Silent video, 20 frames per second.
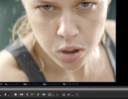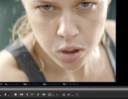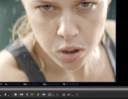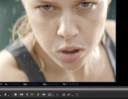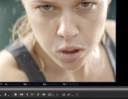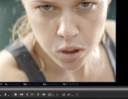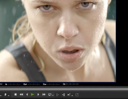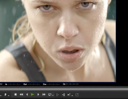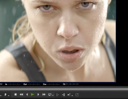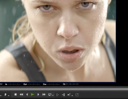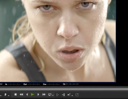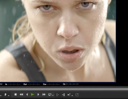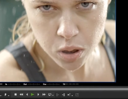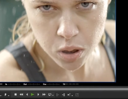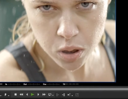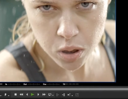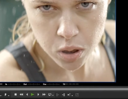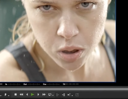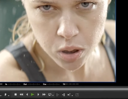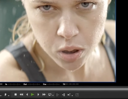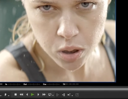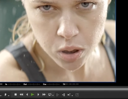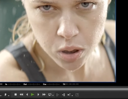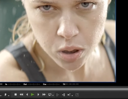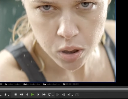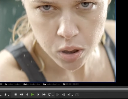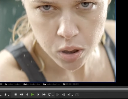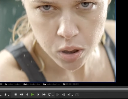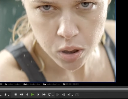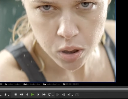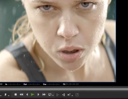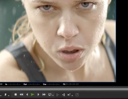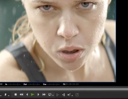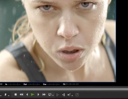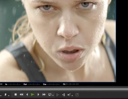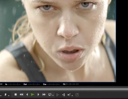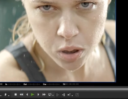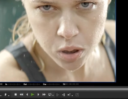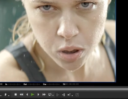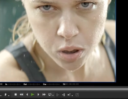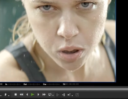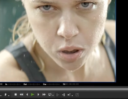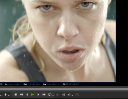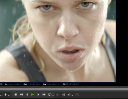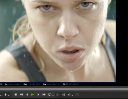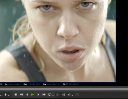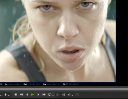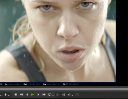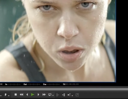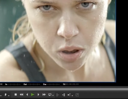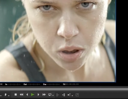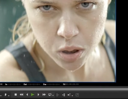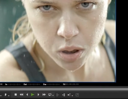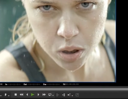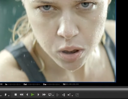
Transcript: Nobody speaks.